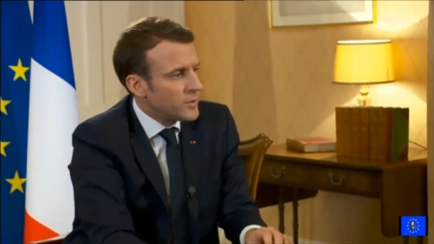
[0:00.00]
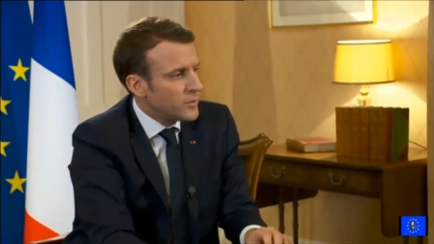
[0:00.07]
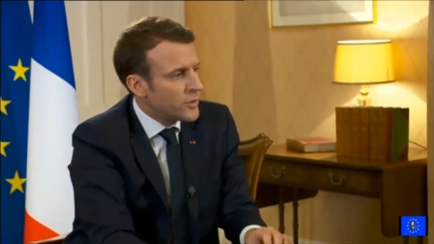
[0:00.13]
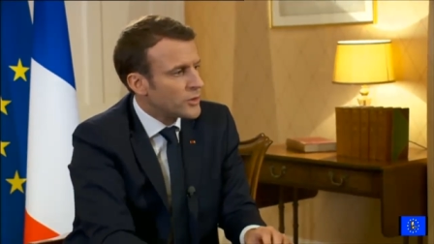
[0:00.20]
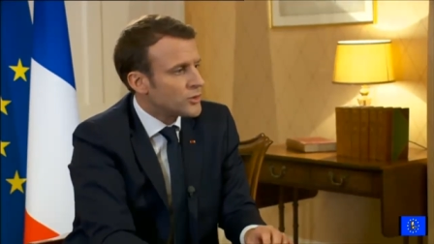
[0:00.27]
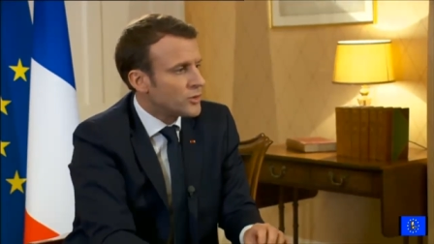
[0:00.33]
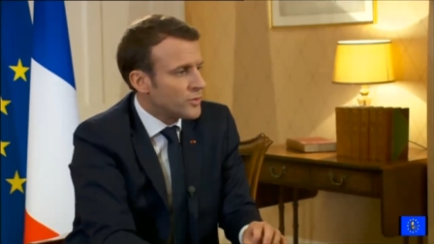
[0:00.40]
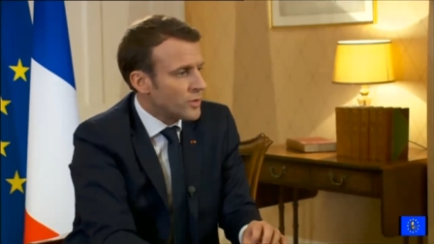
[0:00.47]

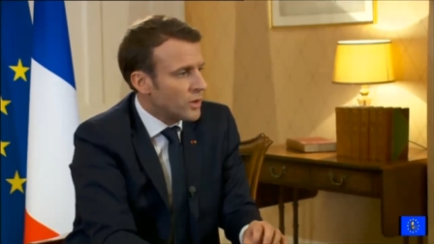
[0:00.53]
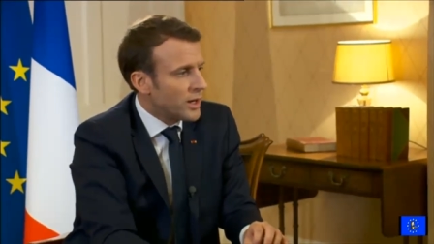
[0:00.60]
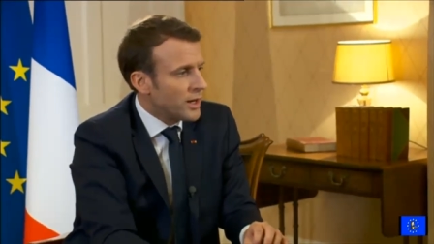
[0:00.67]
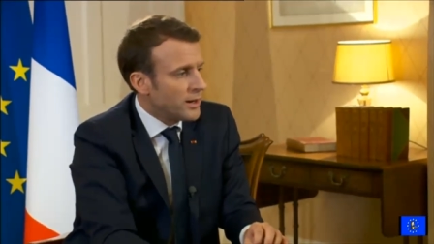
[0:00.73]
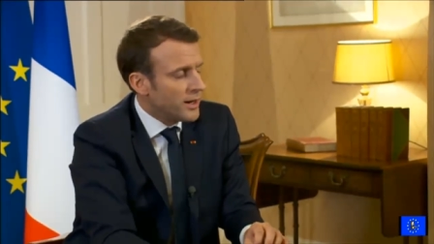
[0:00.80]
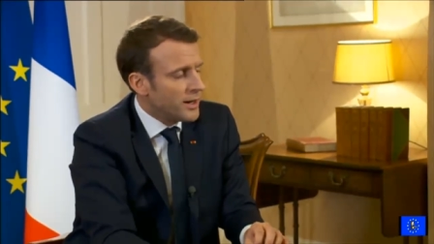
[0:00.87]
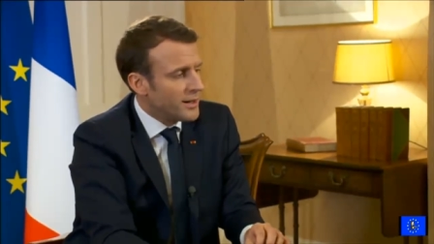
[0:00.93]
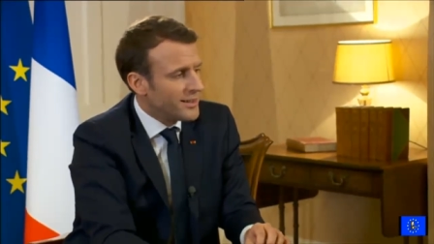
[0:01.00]
First of all,
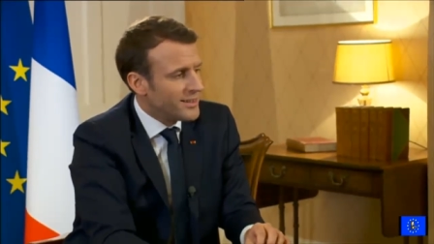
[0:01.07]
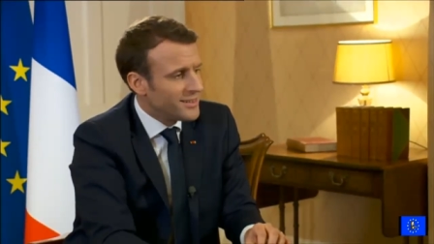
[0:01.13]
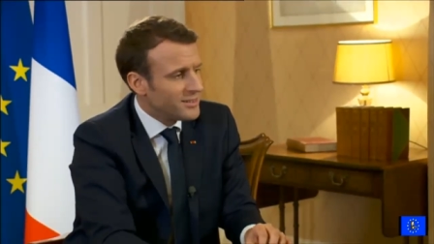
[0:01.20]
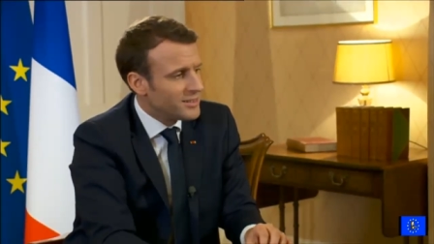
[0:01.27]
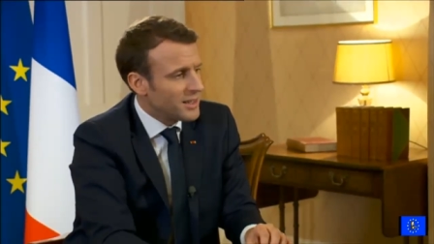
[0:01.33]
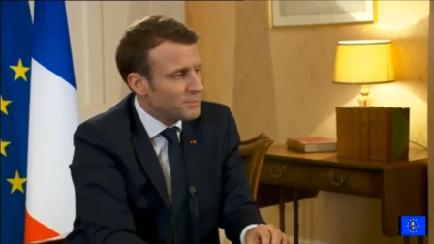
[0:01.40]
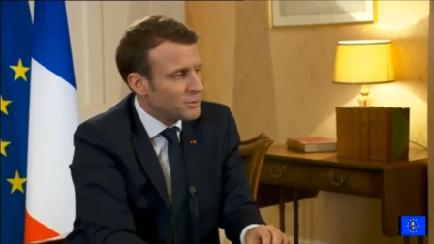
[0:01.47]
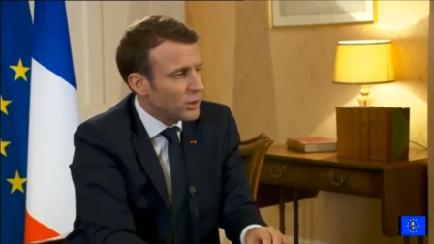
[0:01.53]
I, I,
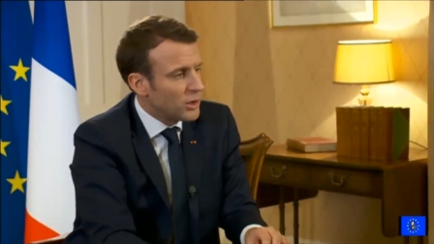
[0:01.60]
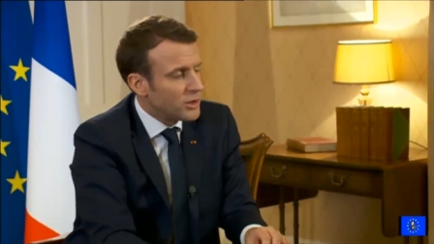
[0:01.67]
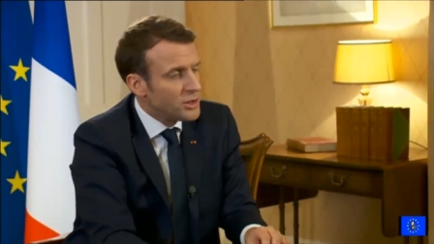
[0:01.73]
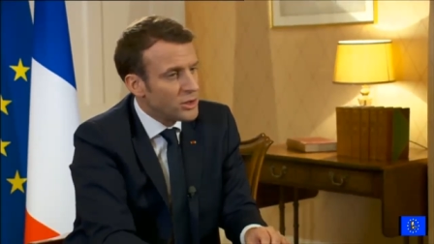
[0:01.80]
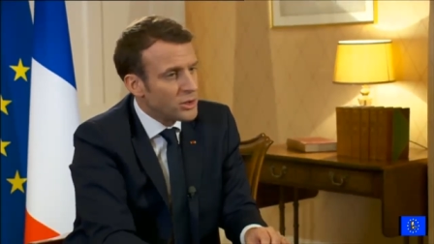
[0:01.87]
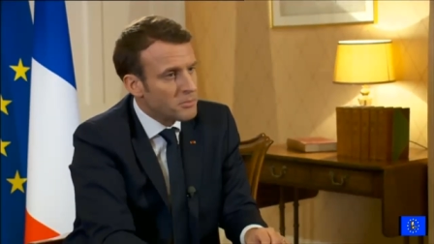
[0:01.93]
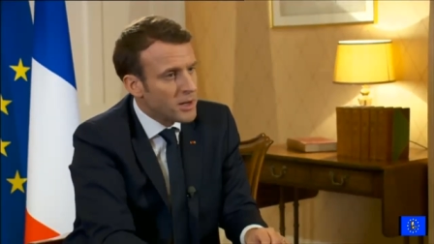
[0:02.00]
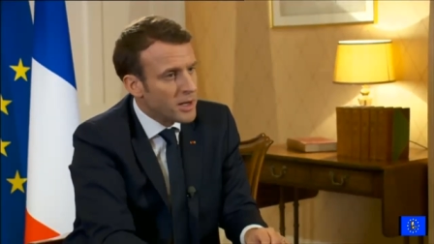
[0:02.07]
it's absolutely
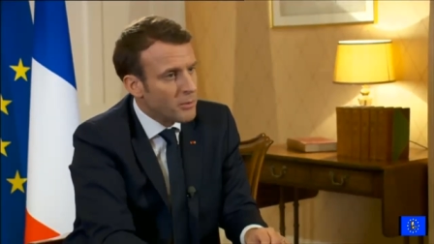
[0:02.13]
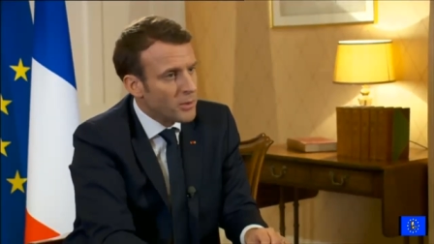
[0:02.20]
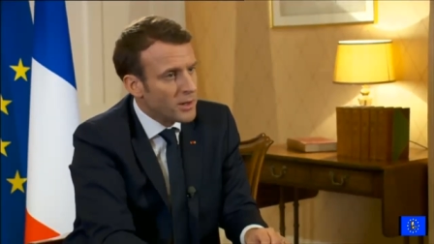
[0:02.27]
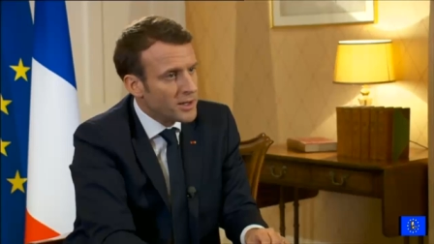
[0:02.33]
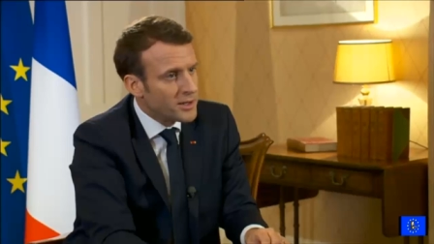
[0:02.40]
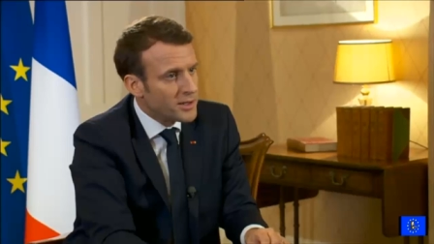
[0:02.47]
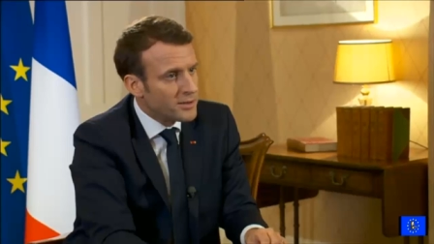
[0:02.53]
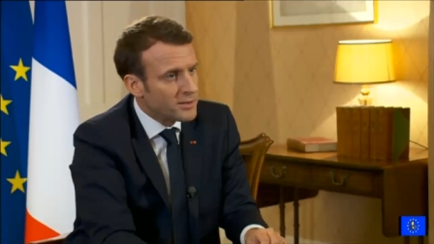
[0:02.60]
not my
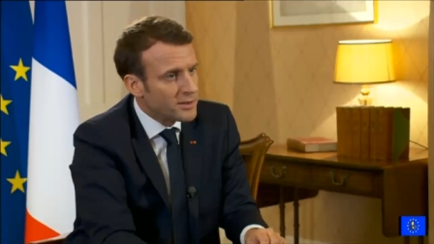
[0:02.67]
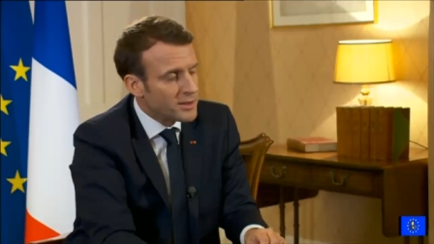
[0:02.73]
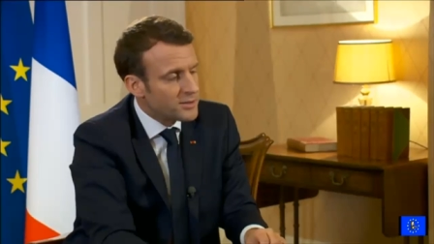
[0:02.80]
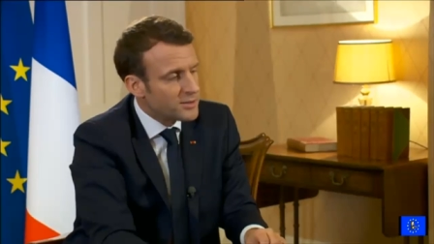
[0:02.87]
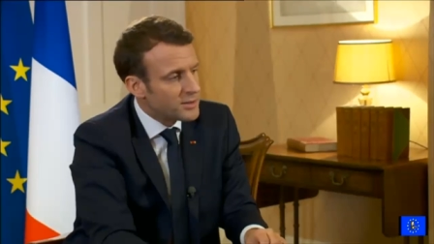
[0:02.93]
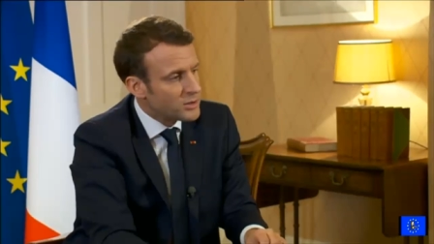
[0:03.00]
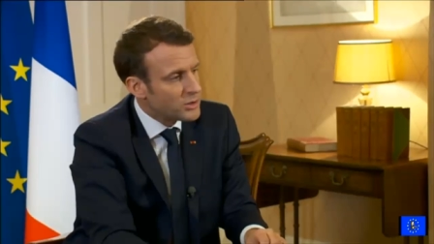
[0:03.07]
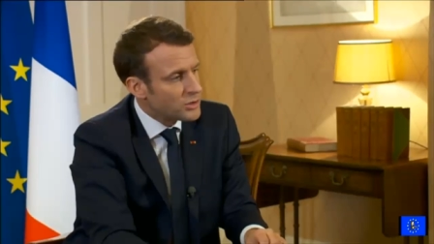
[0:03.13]
willingness, and I
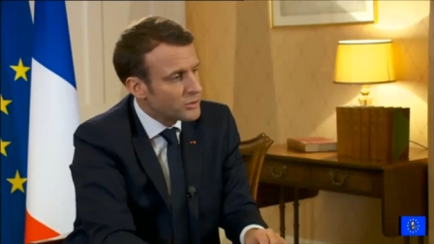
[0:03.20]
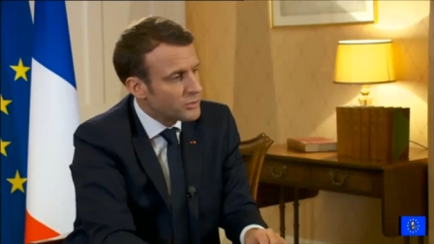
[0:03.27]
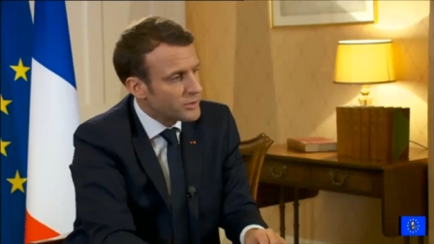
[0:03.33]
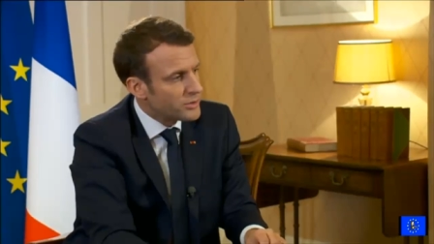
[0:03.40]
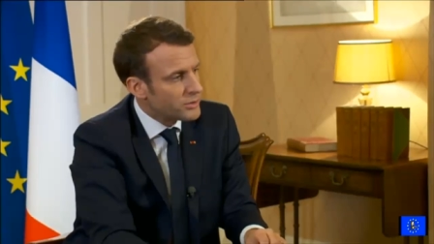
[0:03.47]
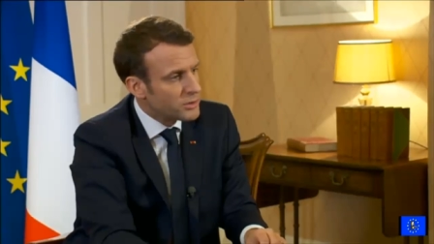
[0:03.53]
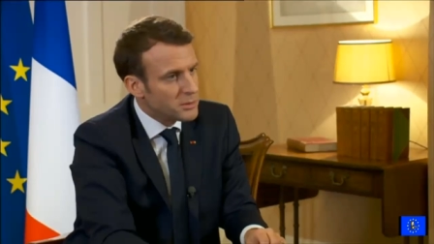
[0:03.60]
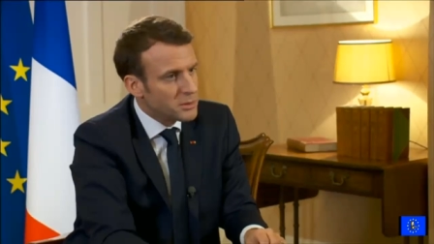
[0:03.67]
think not a
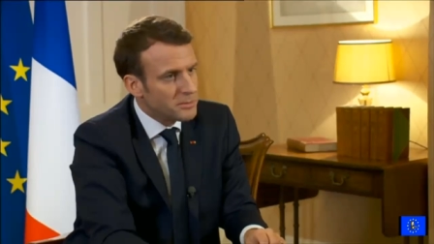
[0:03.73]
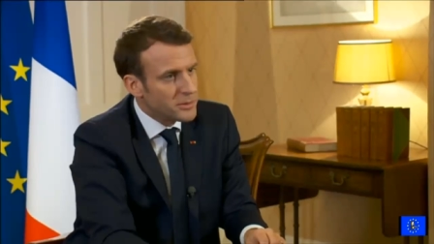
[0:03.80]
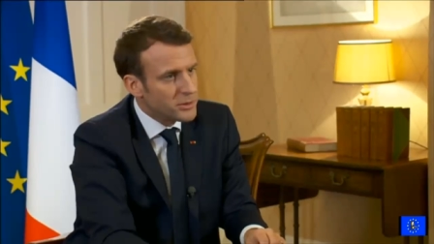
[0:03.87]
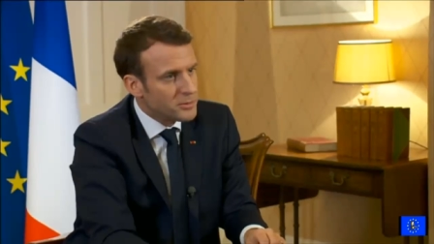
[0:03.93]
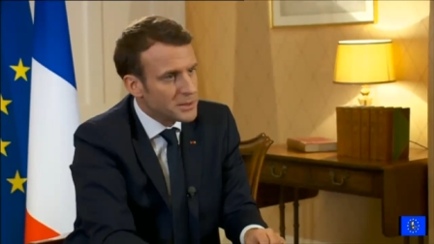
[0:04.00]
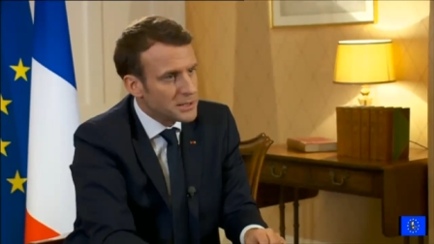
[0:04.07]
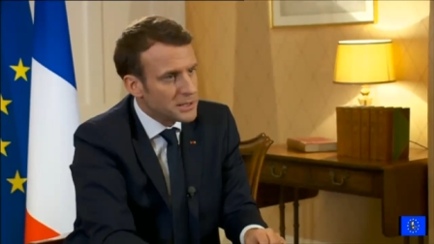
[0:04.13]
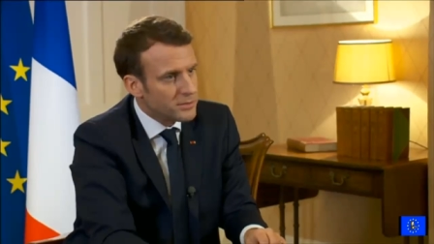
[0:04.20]
reasonable
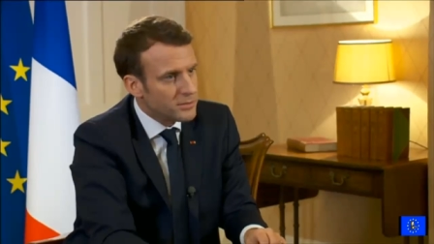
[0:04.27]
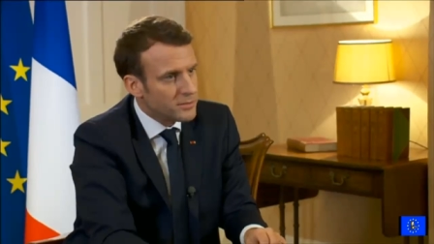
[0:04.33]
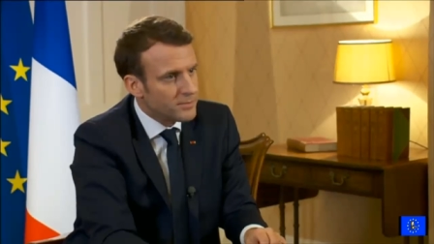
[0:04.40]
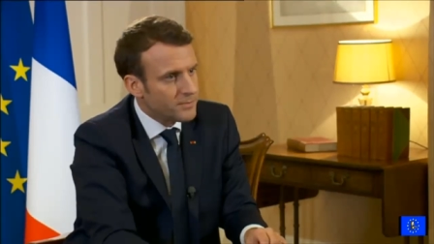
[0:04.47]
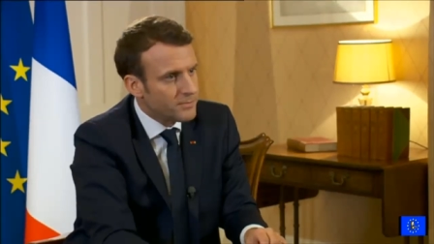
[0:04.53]
perspective.